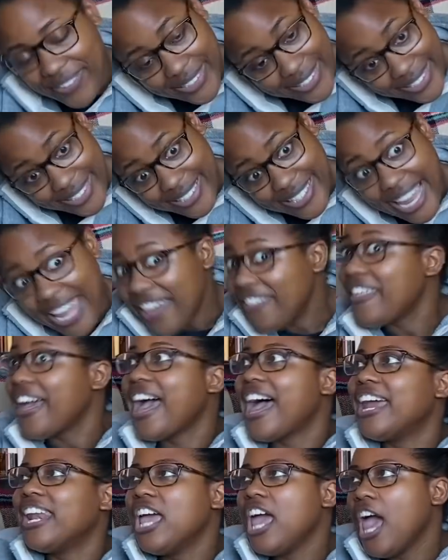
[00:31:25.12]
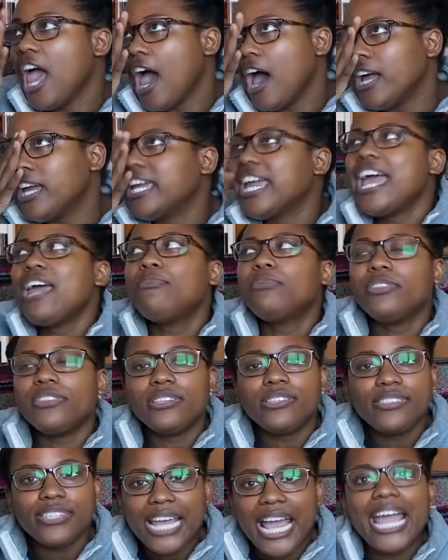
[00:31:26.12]
Say that again with
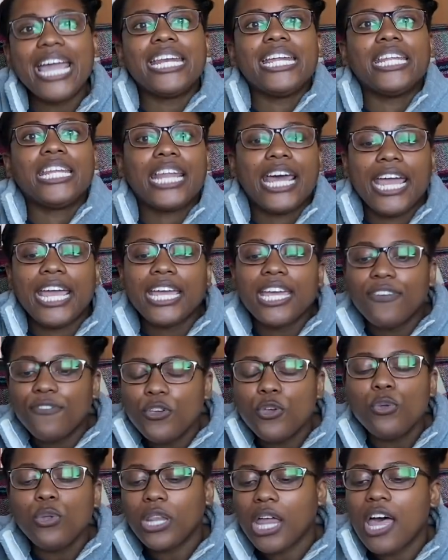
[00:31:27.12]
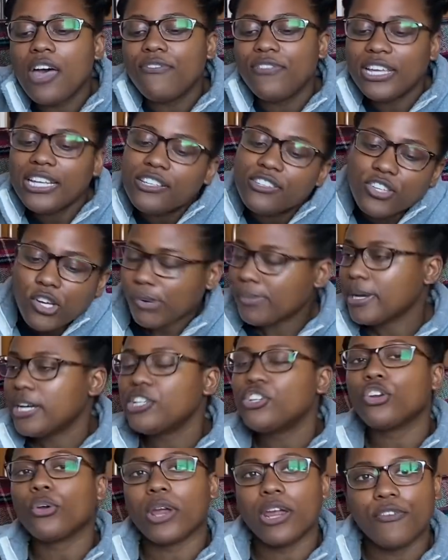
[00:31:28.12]
this canon. Like, if you love it so
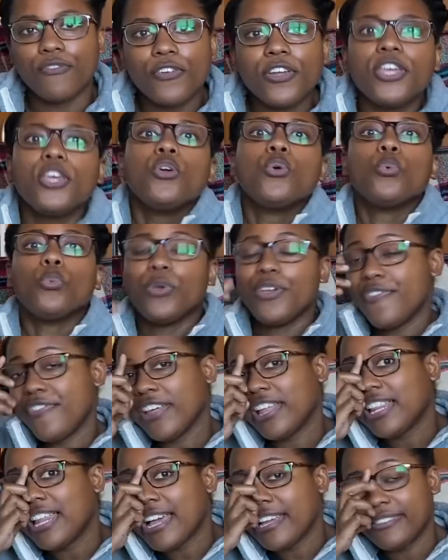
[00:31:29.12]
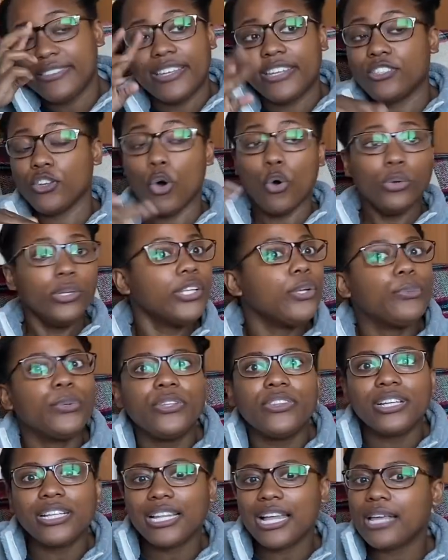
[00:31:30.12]
much, great for you. Read the classics, only read
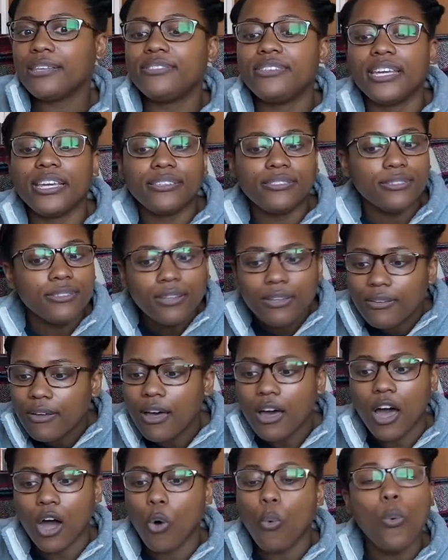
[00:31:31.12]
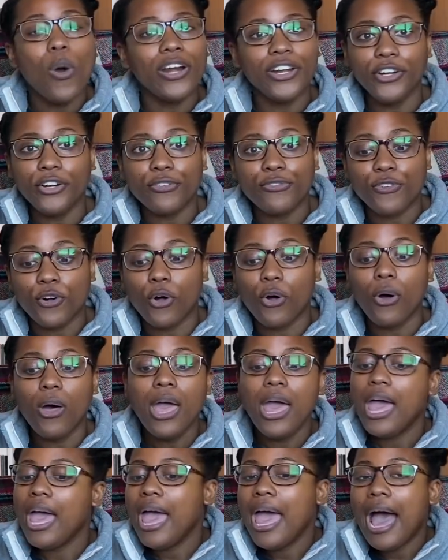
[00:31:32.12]
the classics. Oh, wonderful.
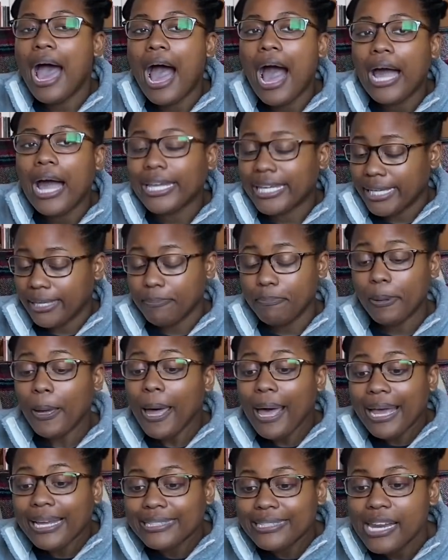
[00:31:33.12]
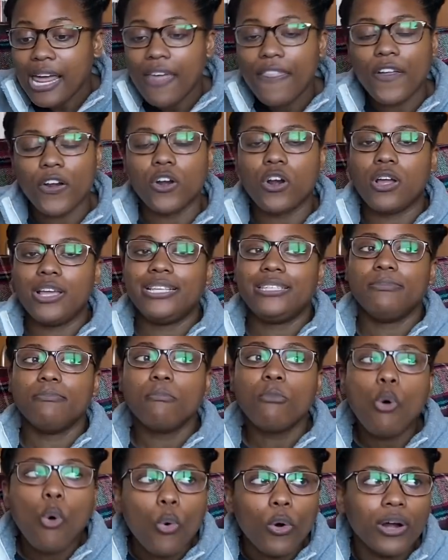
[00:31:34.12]
Uh, but there is
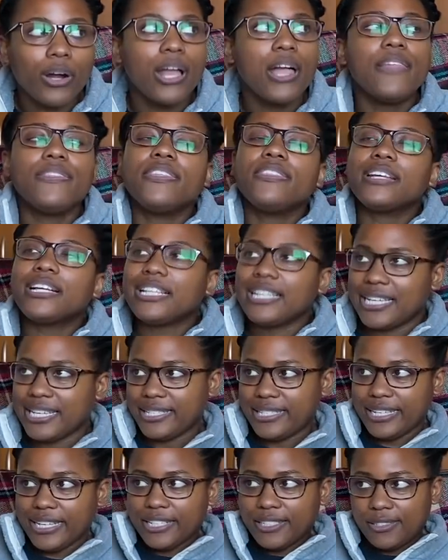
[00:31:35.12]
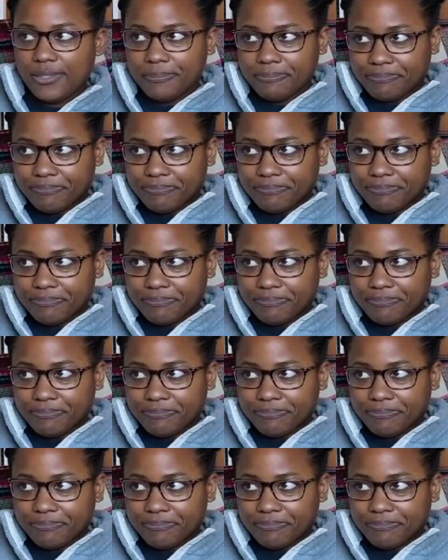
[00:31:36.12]
more than the classics.